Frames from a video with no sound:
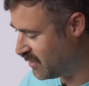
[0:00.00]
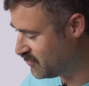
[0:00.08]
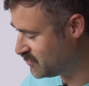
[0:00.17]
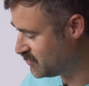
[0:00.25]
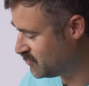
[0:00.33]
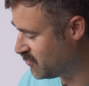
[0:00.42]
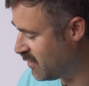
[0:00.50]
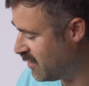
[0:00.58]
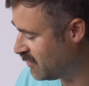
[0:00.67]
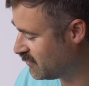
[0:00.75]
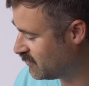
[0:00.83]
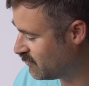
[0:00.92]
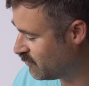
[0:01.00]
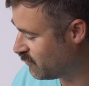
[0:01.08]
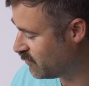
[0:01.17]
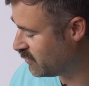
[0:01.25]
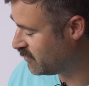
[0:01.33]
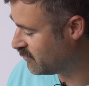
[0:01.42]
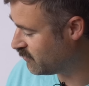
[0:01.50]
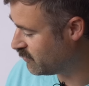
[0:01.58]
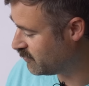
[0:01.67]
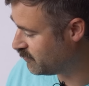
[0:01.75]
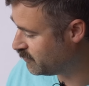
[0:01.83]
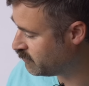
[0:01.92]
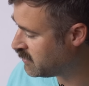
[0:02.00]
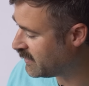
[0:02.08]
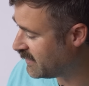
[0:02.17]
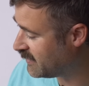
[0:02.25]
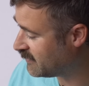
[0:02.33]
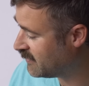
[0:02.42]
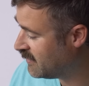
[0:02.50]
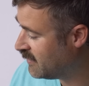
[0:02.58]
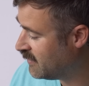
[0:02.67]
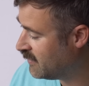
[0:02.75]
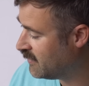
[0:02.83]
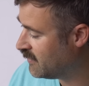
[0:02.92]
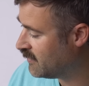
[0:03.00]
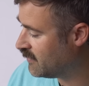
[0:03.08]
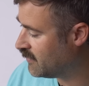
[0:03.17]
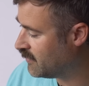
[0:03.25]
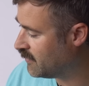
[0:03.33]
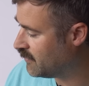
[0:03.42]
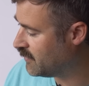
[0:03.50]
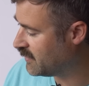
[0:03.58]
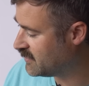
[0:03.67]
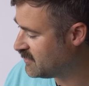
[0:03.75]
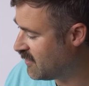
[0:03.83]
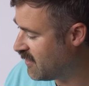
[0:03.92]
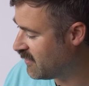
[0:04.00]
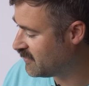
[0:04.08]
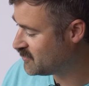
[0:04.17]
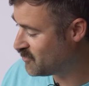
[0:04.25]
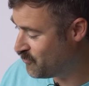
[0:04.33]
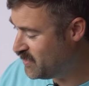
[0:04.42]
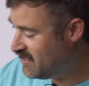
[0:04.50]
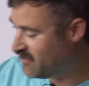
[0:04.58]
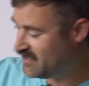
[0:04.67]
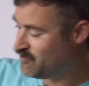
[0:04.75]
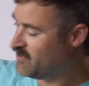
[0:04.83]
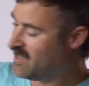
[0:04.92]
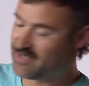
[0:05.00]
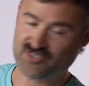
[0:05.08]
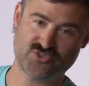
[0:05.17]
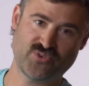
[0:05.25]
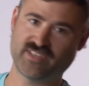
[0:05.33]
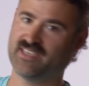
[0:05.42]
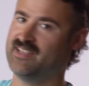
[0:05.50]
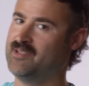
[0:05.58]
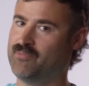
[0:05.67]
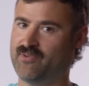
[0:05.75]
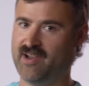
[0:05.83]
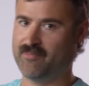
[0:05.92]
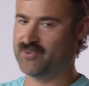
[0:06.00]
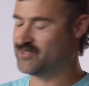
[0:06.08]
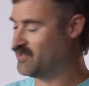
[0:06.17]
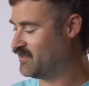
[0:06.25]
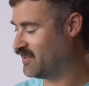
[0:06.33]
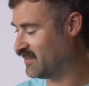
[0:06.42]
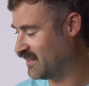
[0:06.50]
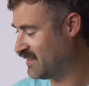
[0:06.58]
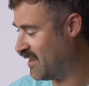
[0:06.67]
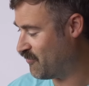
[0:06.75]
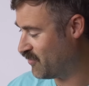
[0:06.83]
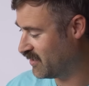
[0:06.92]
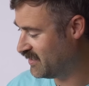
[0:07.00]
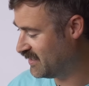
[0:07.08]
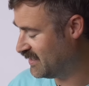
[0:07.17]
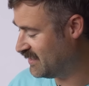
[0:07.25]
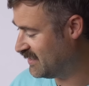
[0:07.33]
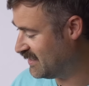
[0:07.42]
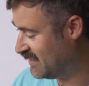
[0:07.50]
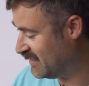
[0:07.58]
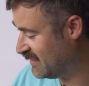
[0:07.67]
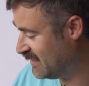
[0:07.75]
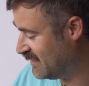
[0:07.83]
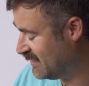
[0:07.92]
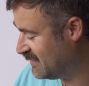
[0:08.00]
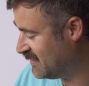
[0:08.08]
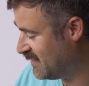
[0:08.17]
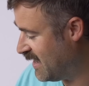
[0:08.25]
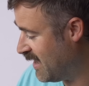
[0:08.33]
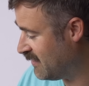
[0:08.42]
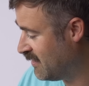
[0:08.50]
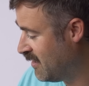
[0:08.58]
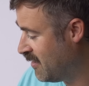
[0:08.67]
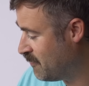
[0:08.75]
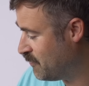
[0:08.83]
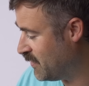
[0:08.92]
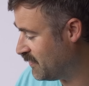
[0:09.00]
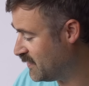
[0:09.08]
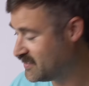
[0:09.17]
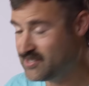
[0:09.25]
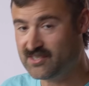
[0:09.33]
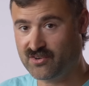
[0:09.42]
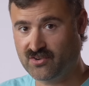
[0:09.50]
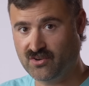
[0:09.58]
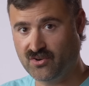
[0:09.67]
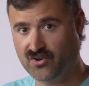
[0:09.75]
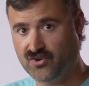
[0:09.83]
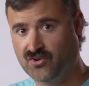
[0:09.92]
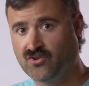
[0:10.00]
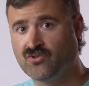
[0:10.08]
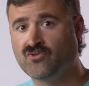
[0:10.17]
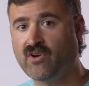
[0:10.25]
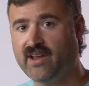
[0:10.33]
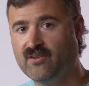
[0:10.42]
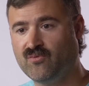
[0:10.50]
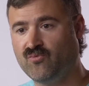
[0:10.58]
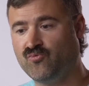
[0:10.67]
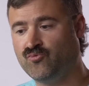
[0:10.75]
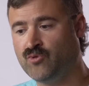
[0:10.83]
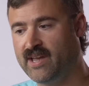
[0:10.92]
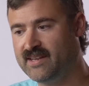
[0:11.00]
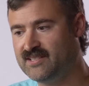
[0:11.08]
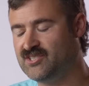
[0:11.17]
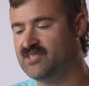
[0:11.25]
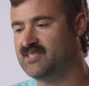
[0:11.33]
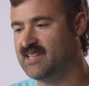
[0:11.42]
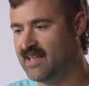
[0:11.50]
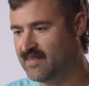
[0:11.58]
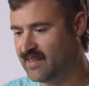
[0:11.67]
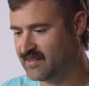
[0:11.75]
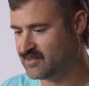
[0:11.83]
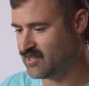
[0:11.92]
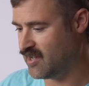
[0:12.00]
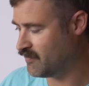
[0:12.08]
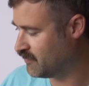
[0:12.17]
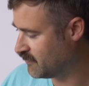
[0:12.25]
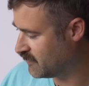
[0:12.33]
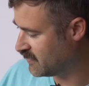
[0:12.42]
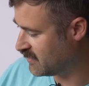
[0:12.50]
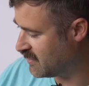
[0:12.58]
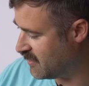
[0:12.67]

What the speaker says: strong we're playing the guitar. So we're not controlling any parameters or anything like that. We're gonna get into that, but this is a great way to just set things up,